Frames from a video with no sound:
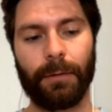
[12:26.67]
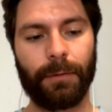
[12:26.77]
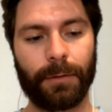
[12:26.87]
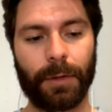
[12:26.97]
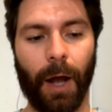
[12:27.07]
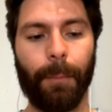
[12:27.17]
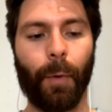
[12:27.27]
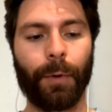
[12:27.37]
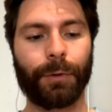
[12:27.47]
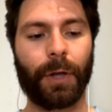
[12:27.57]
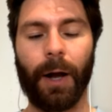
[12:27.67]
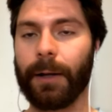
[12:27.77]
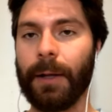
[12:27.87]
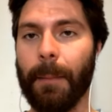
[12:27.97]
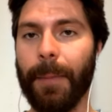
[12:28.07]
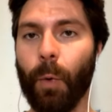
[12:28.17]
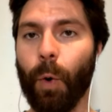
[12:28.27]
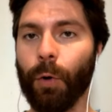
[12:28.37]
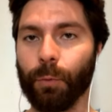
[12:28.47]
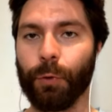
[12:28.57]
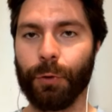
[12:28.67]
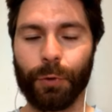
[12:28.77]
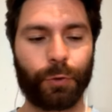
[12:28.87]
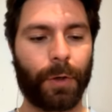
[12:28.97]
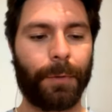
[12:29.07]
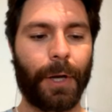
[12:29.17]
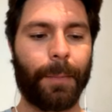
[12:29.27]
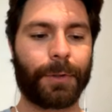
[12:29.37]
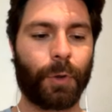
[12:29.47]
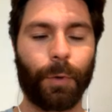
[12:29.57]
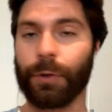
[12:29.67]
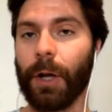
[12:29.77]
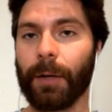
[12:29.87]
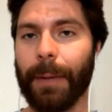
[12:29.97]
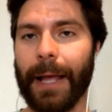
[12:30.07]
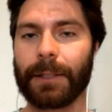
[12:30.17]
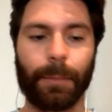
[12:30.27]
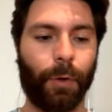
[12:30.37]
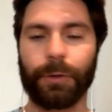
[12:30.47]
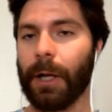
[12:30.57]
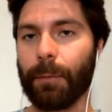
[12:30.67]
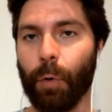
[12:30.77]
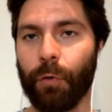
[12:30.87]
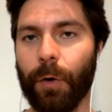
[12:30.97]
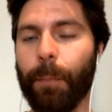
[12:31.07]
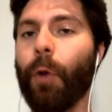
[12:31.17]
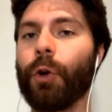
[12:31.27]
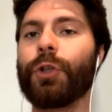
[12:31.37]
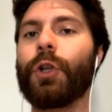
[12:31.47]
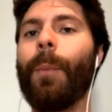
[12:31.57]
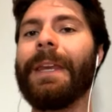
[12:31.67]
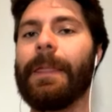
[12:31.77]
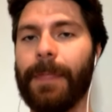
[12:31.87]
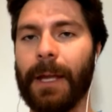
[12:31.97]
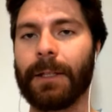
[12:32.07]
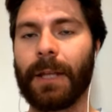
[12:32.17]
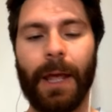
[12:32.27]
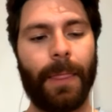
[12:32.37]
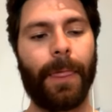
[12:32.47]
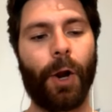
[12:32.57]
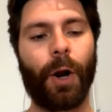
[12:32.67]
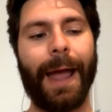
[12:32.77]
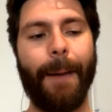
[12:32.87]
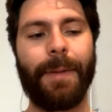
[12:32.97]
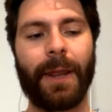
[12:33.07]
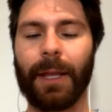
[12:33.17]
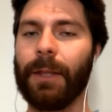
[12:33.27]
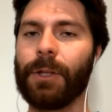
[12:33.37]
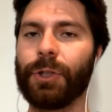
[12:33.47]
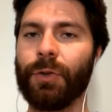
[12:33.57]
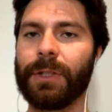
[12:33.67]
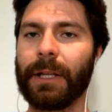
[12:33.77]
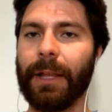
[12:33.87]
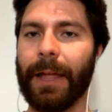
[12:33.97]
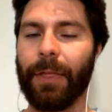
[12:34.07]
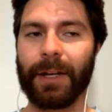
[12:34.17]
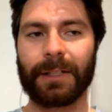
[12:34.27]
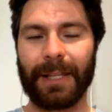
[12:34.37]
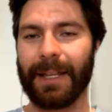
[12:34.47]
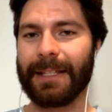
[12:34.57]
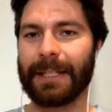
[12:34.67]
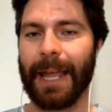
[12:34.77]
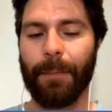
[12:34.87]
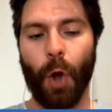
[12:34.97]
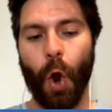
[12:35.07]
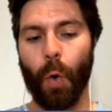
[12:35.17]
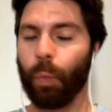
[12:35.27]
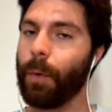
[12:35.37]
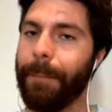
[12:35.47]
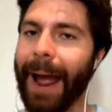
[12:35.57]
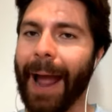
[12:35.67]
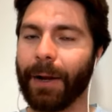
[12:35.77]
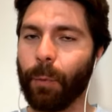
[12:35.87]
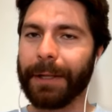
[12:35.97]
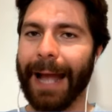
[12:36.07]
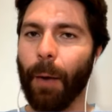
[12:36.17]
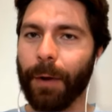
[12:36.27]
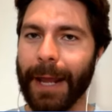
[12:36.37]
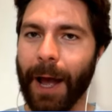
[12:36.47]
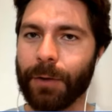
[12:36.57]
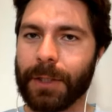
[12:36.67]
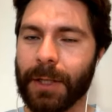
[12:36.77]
softball. We will talk Bill Walton. We'll do a tribute episode. We'll talk basketball. We'll talk more football. There's so many things that are happening in this UCLA athletics landscape. We're back. We got one out,